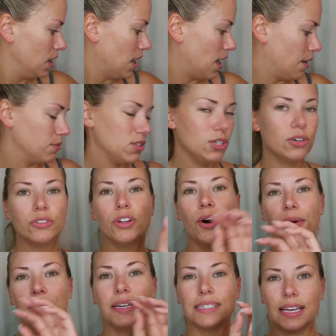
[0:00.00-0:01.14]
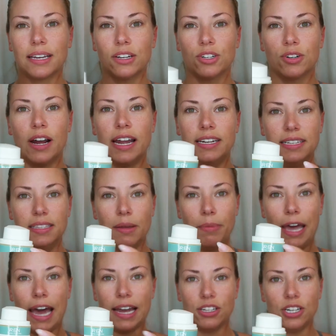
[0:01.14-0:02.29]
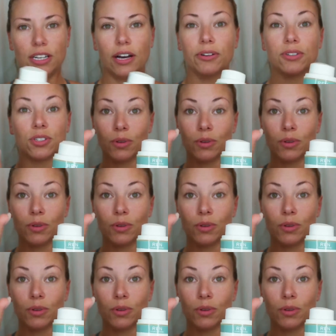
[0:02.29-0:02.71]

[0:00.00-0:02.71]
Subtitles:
So you'll notice like a trend in the packaging color,